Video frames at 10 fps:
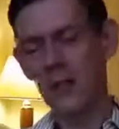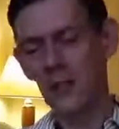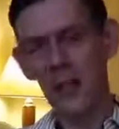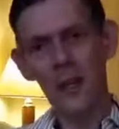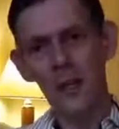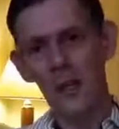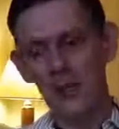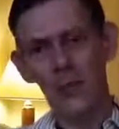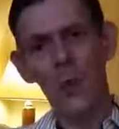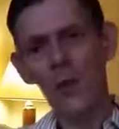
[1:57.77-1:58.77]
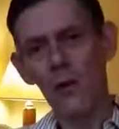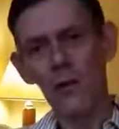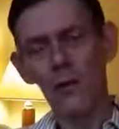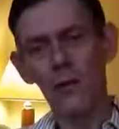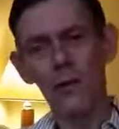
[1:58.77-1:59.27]
It's just
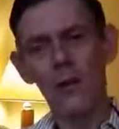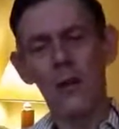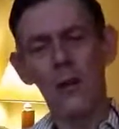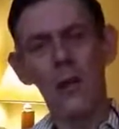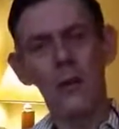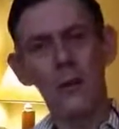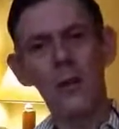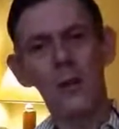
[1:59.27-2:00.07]
wonderful to meet